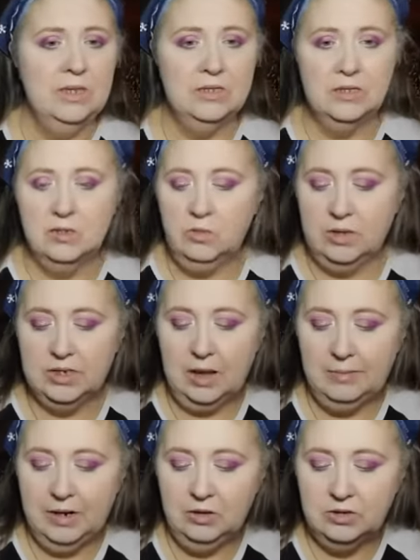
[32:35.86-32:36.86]
This is what's
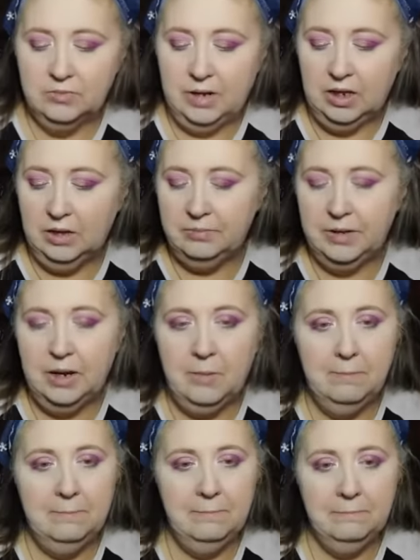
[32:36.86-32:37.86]
happening to my lip
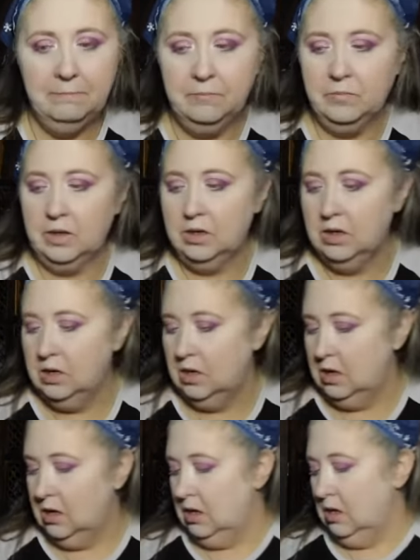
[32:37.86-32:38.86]
now.
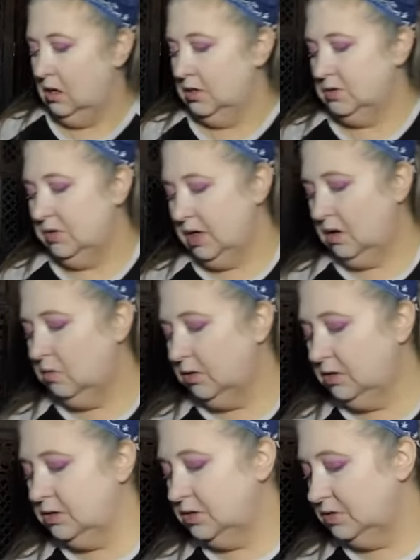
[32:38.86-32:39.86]
So now we're
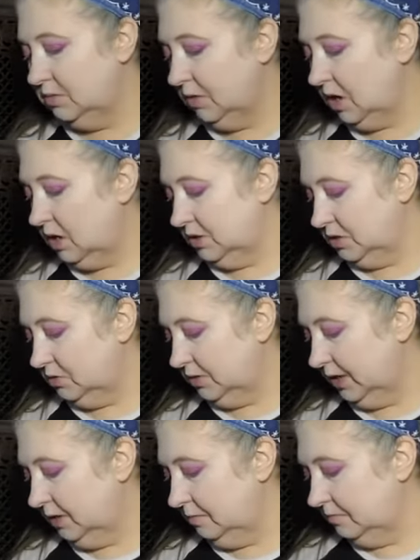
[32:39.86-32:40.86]
going to do some
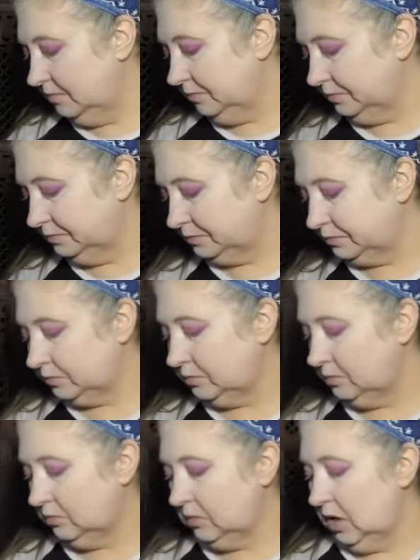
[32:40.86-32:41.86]
contouring.
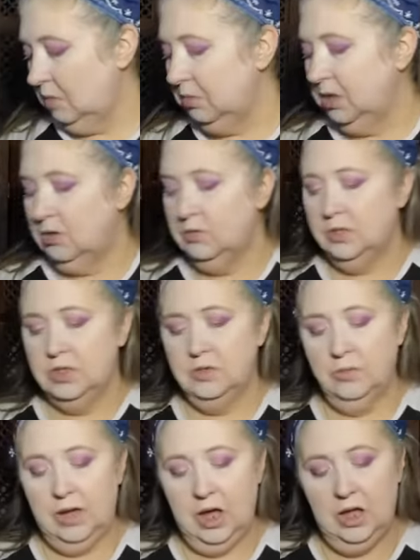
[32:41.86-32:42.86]
I'm going to go
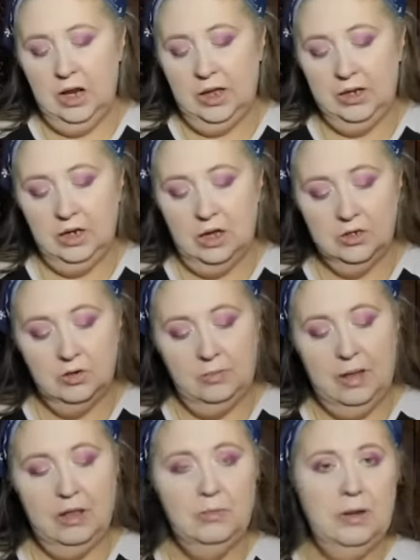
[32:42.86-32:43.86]
into my highlight and contour
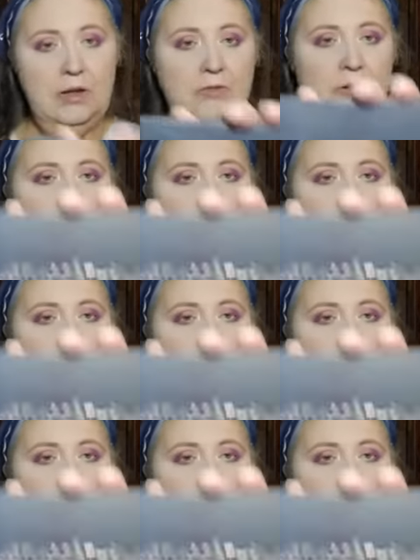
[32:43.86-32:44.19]
palette